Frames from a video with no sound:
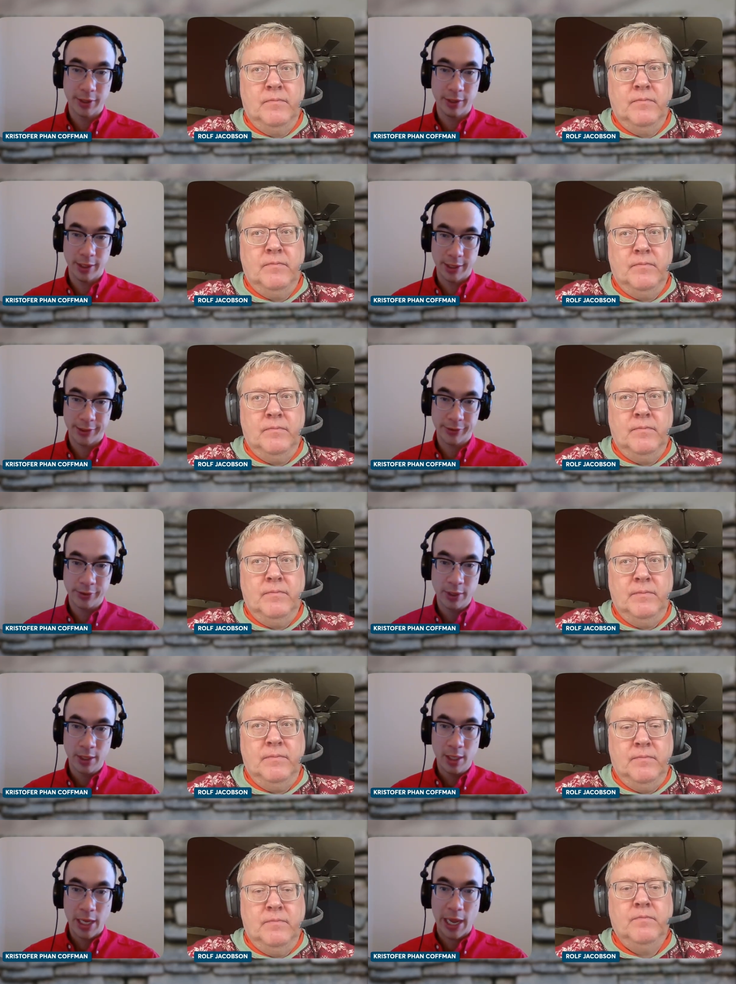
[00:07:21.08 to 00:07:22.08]
Speaker 1: in this.
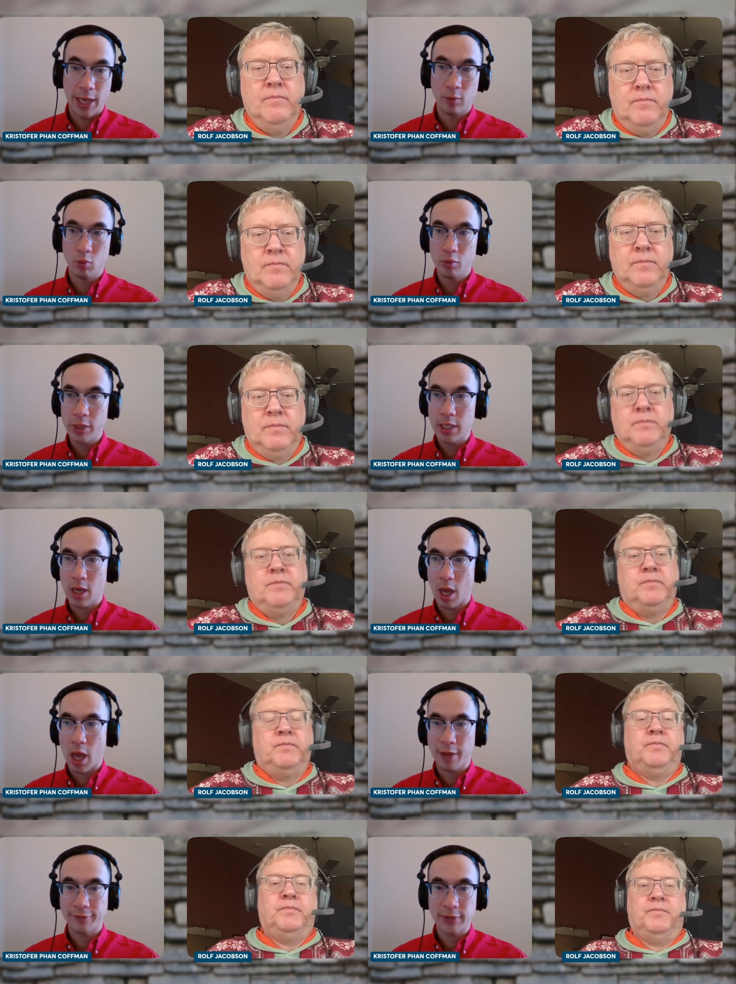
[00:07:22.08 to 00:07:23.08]
And we
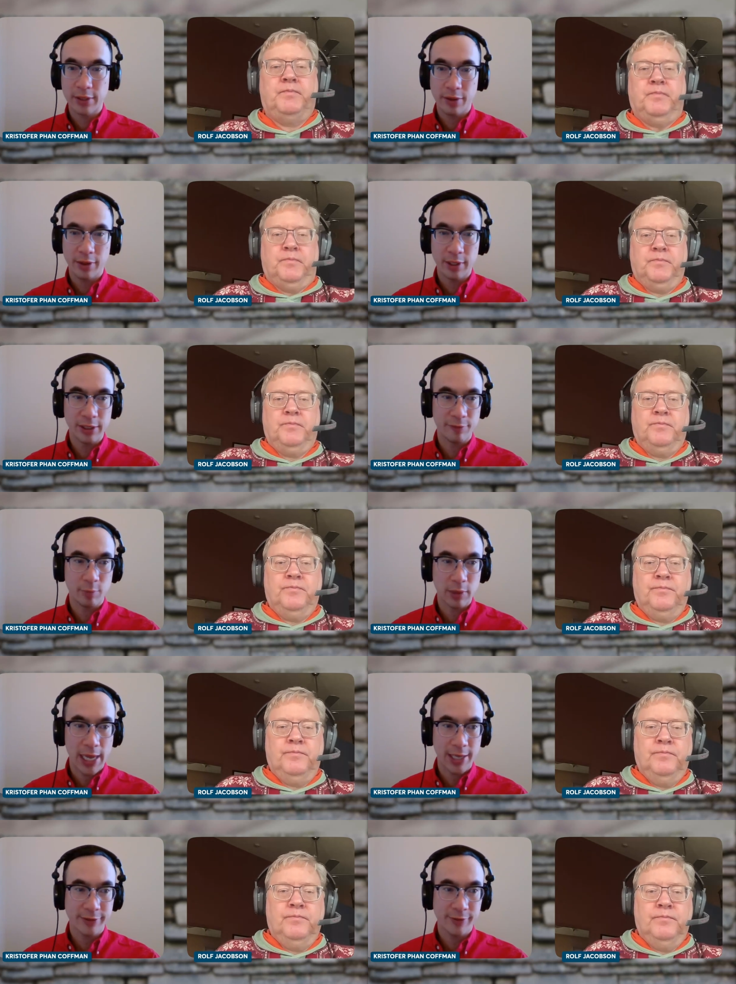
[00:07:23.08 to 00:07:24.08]
often think of
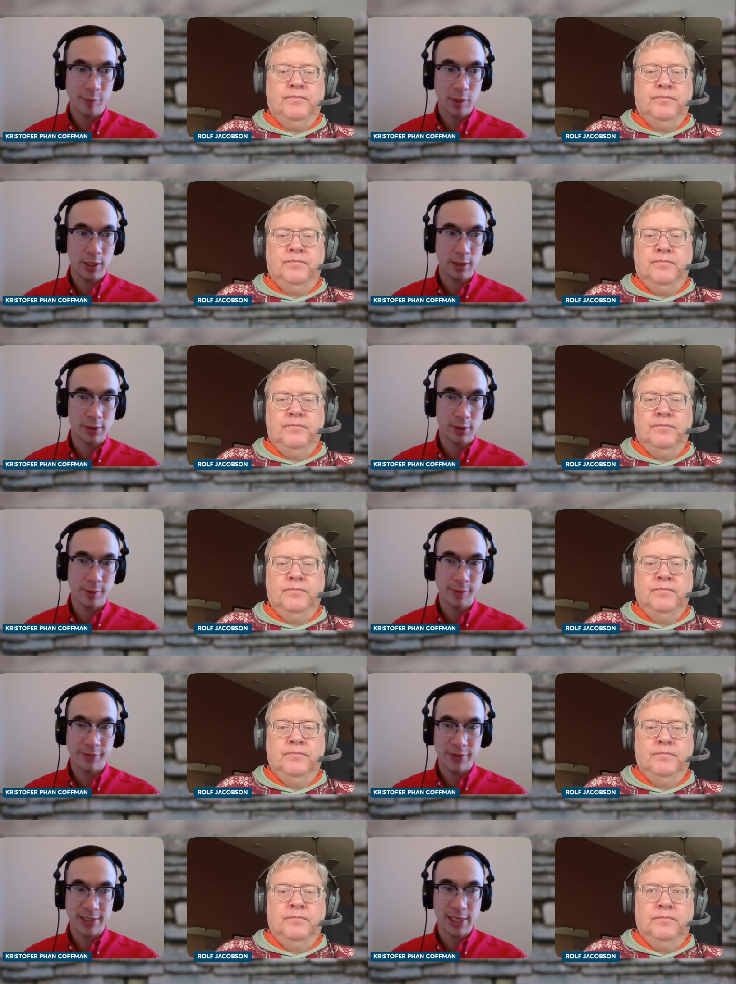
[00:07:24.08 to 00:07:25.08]
blasphemy in
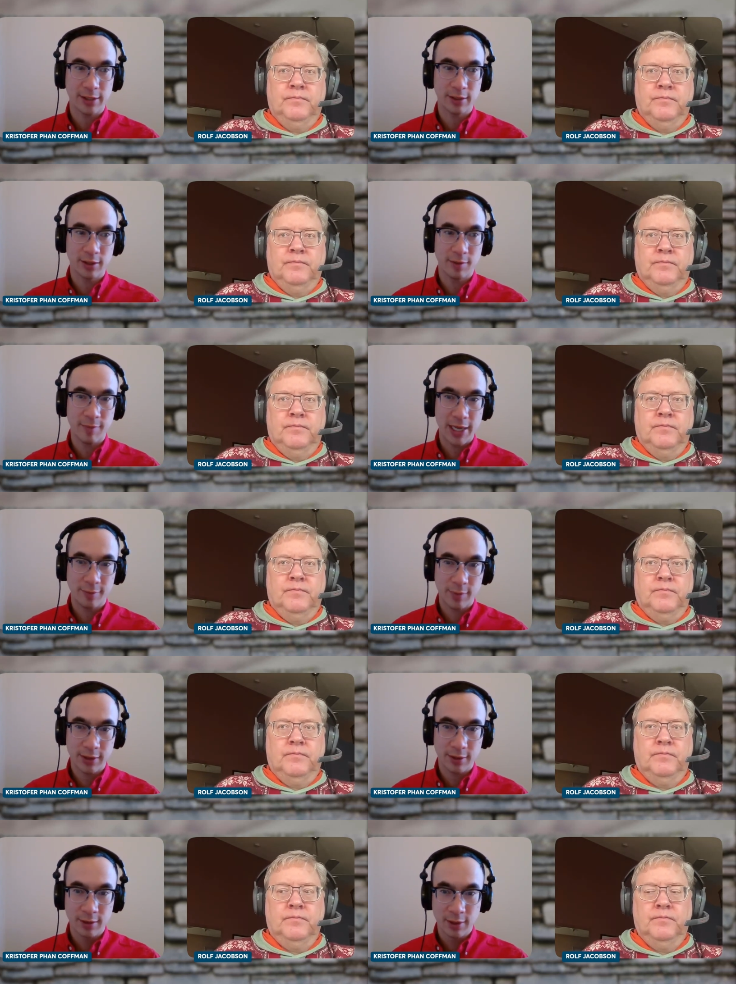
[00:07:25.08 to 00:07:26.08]
terms of the second
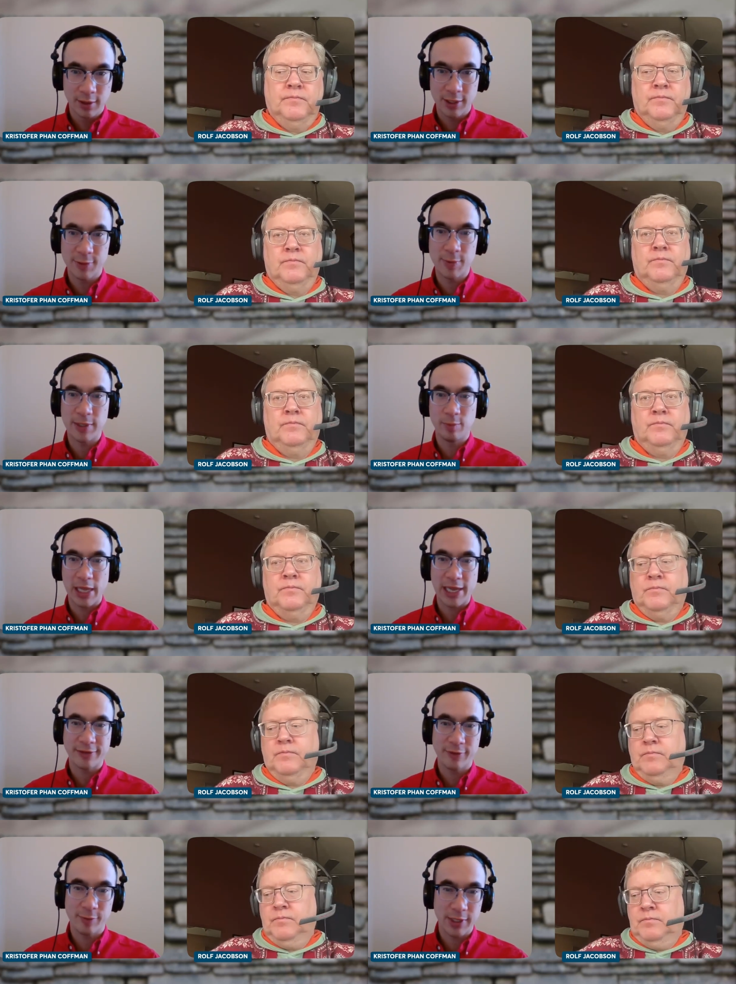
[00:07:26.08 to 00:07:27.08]
commandment. To speak
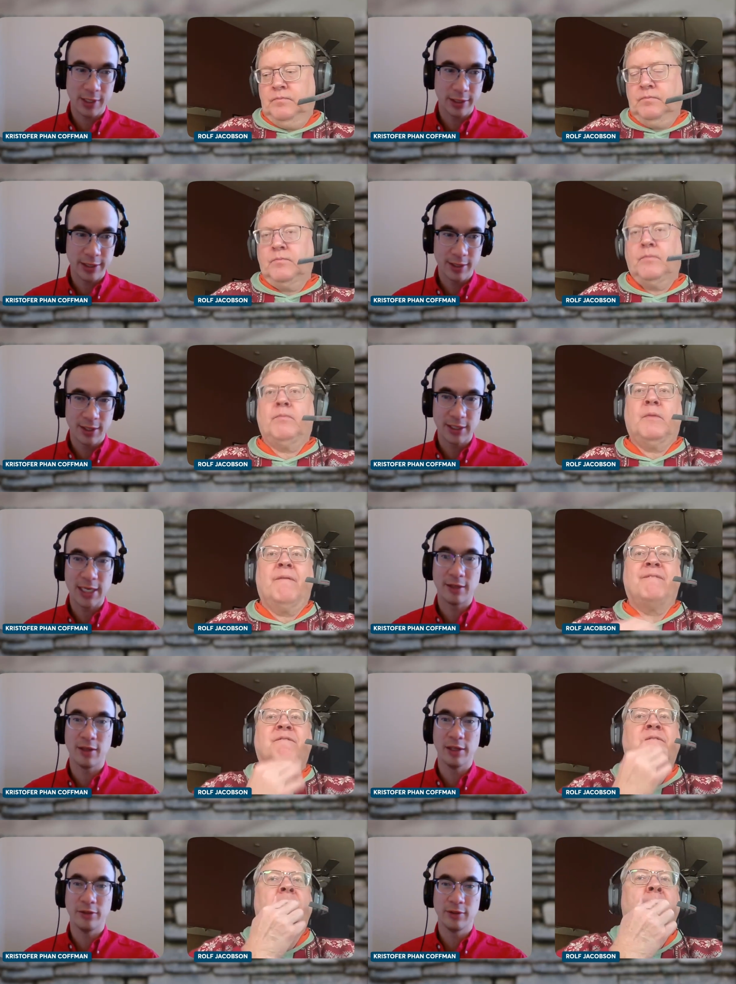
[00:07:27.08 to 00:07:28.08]
blasphemously is to
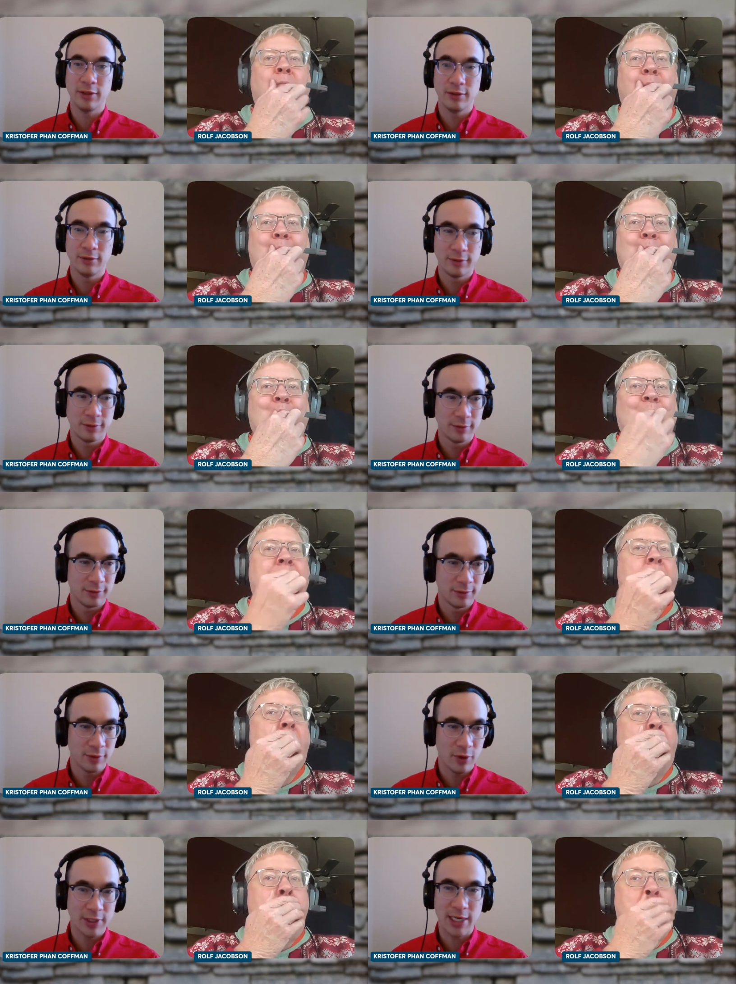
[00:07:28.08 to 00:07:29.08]
take the
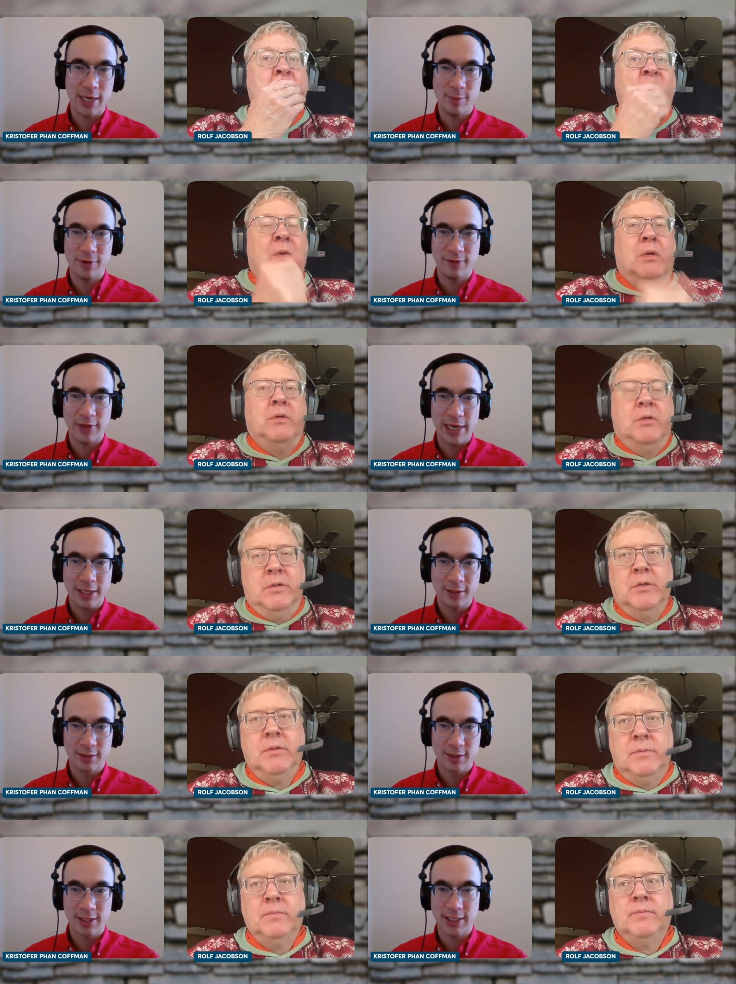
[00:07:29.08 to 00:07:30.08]
Lord's name in
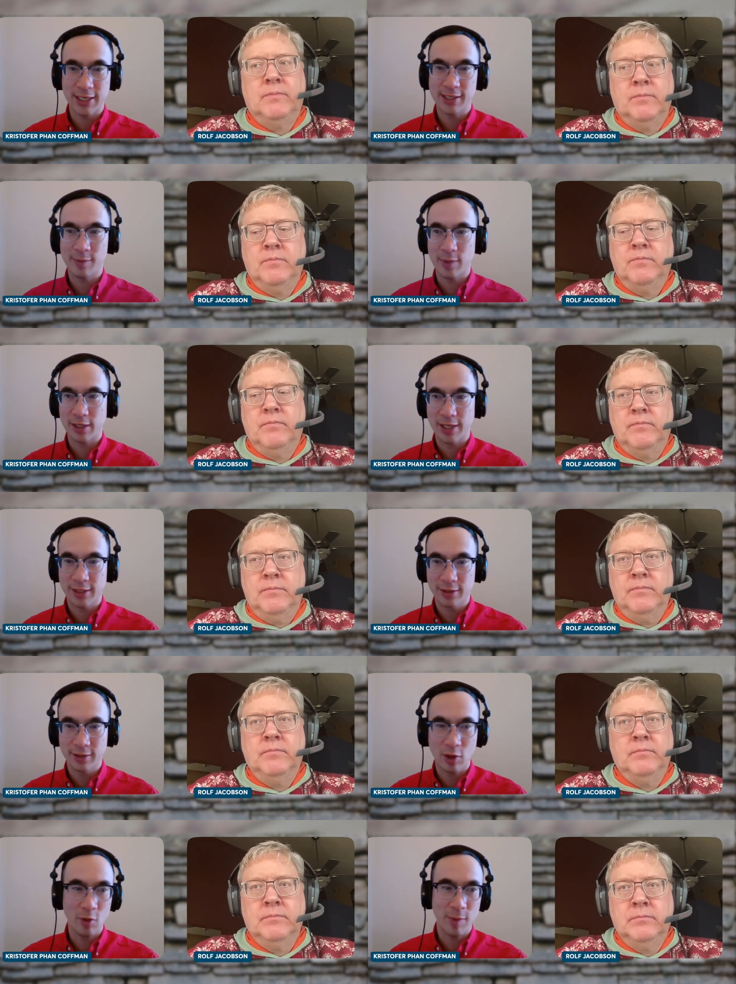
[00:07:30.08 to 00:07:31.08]
vain, to say something like,
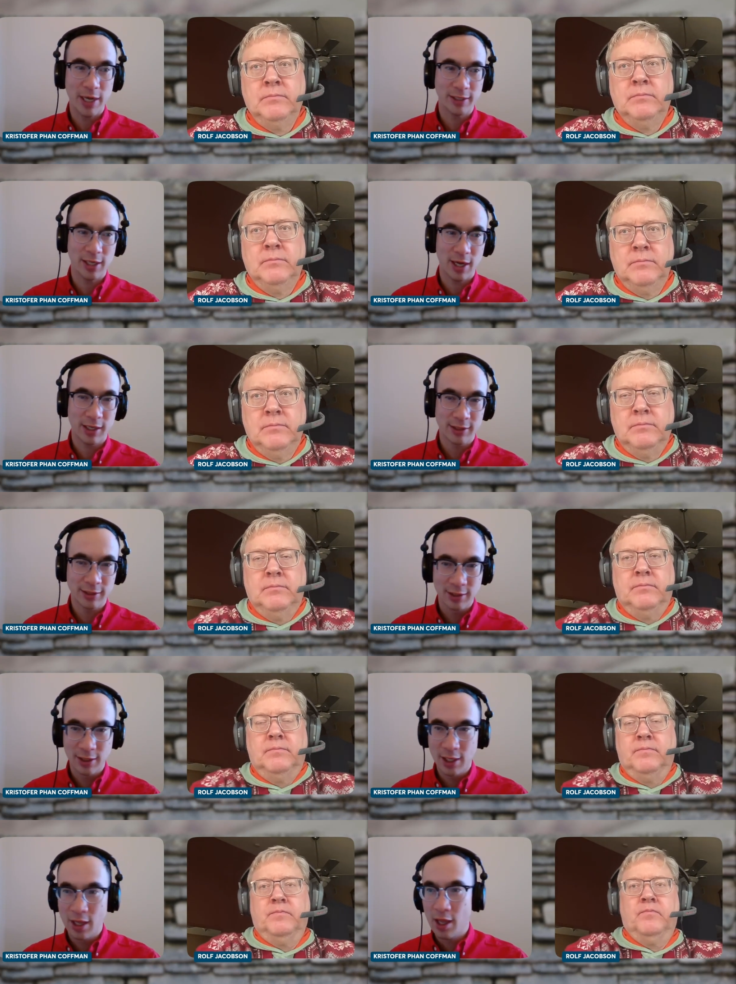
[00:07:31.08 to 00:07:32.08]
oh my
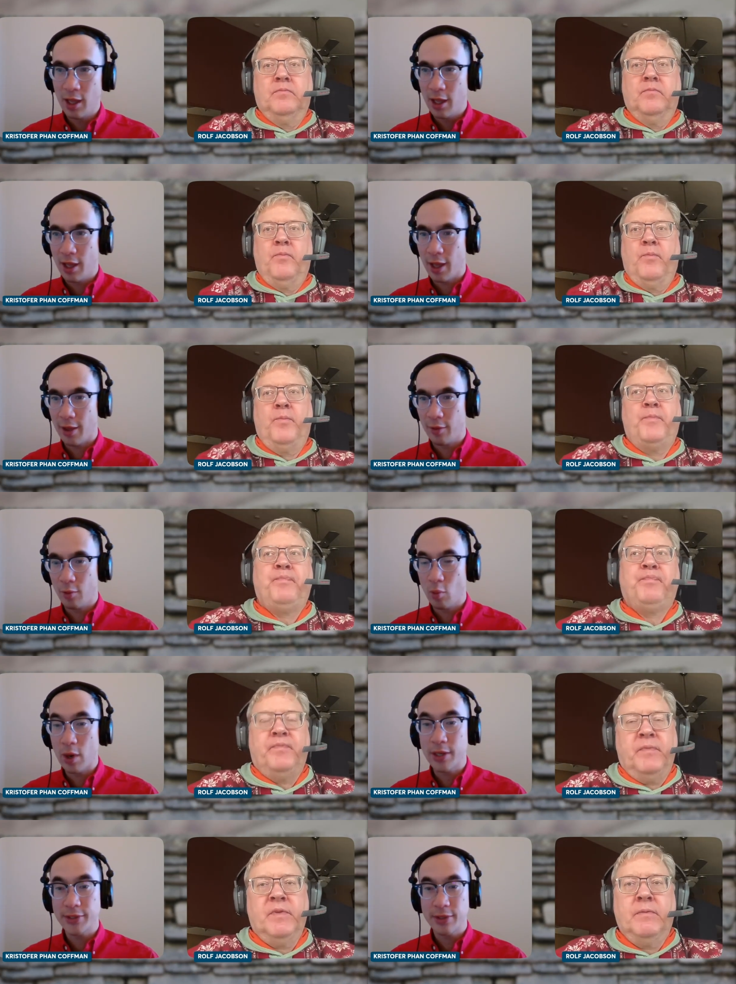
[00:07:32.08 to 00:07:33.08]
God.
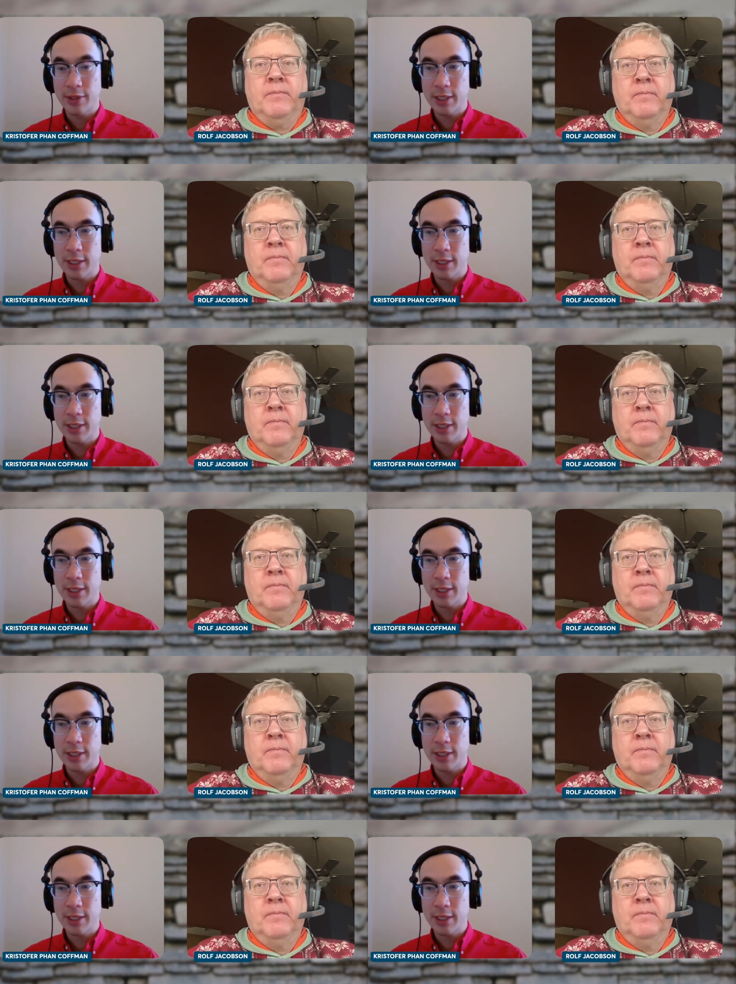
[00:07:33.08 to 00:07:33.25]
Whereas in